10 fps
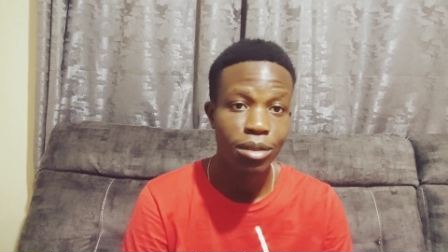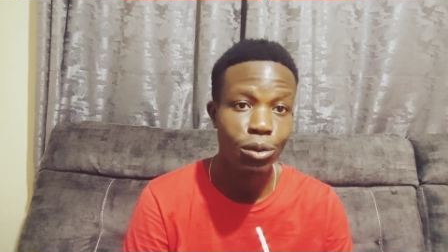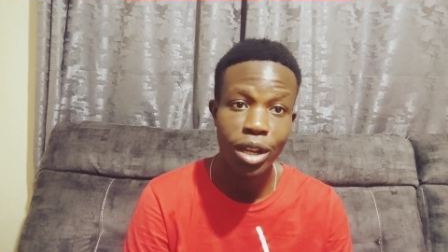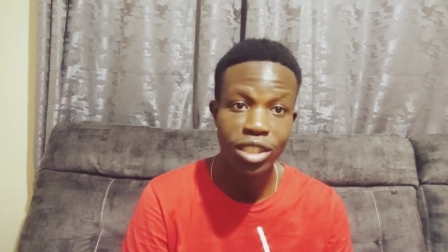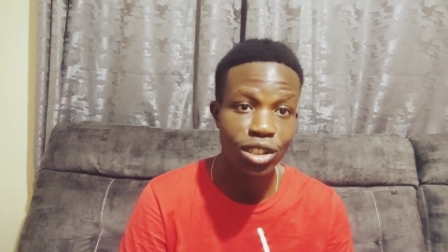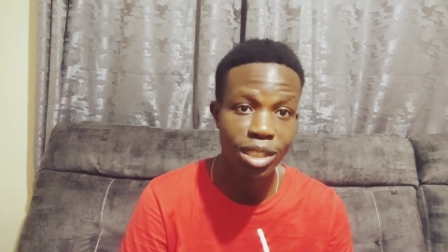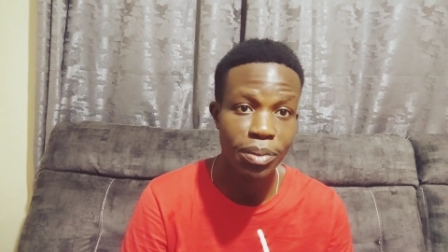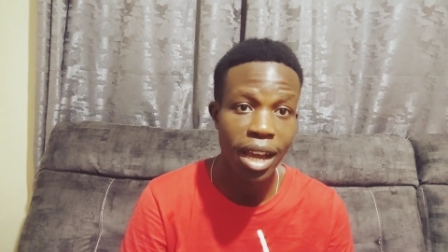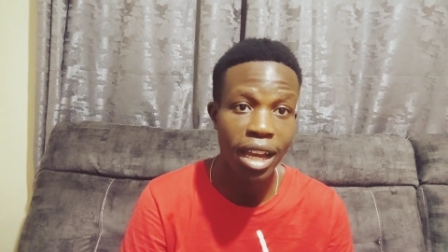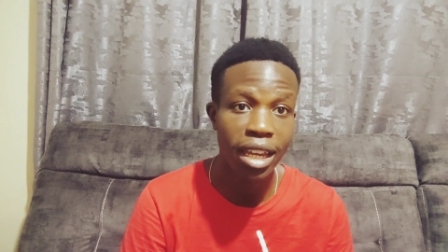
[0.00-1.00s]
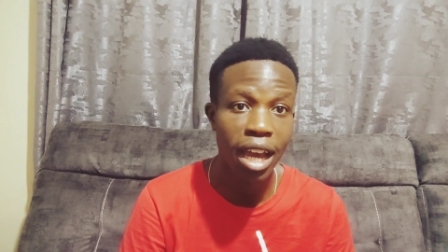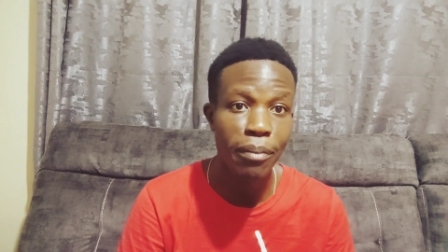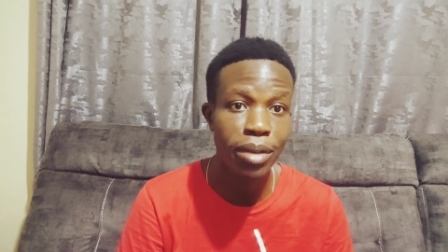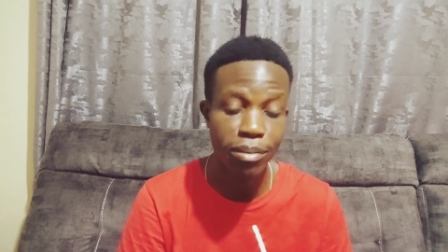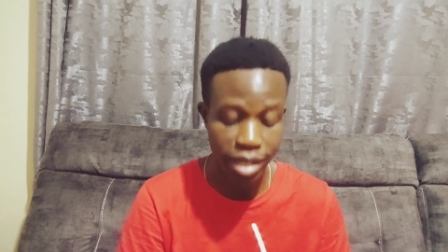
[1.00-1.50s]
questions by
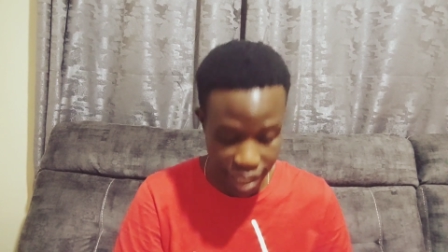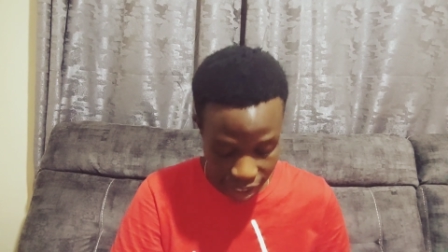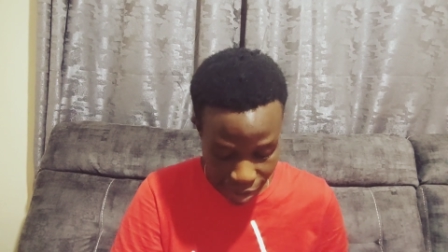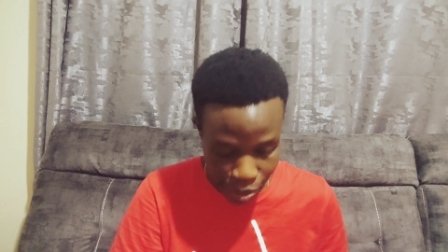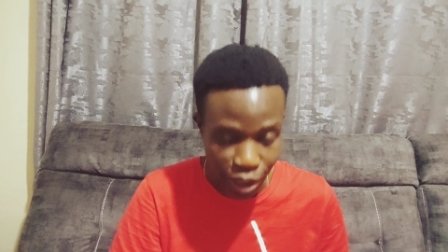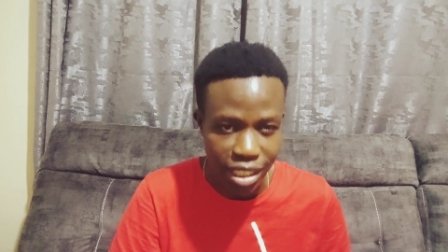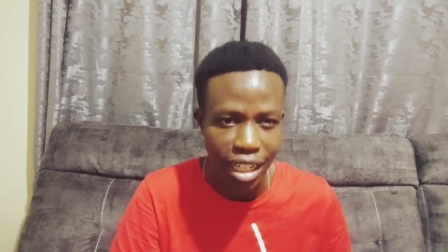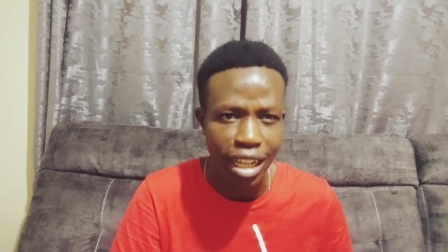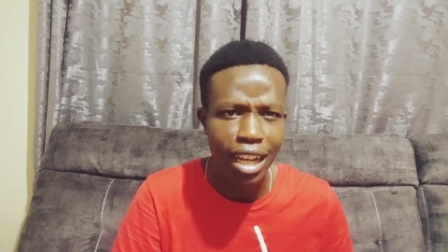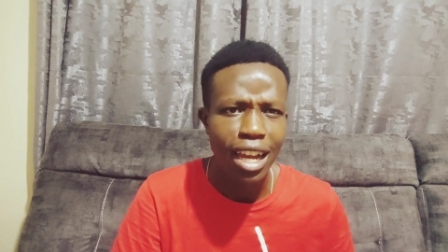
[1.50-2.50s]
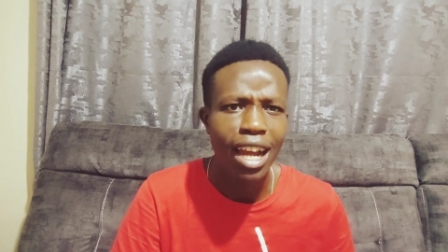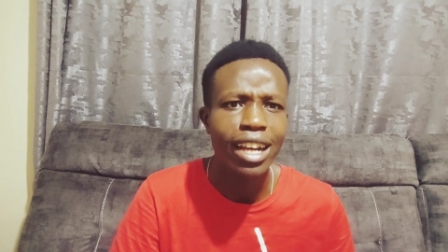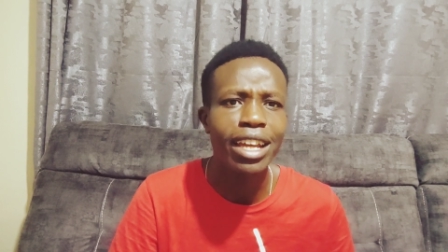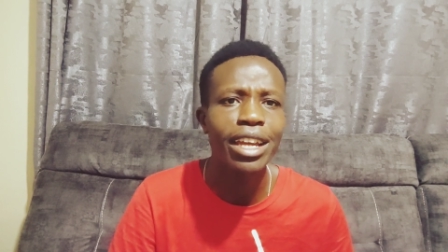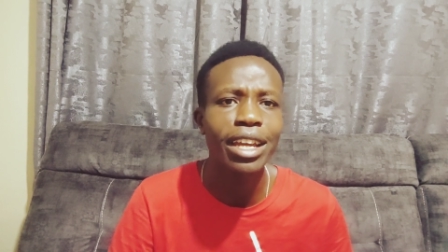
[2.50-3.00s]
a BBC reporter.
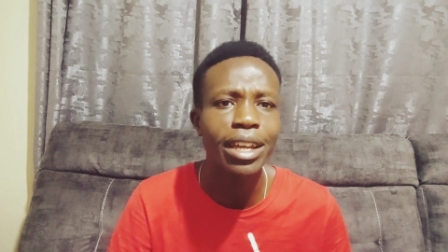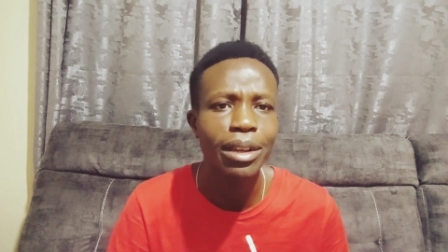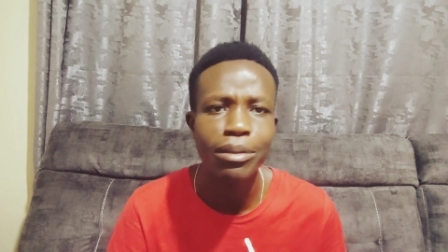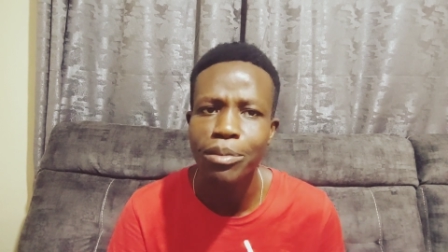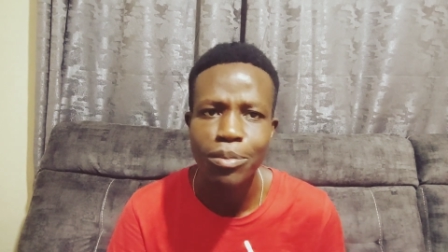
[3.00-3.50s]
And he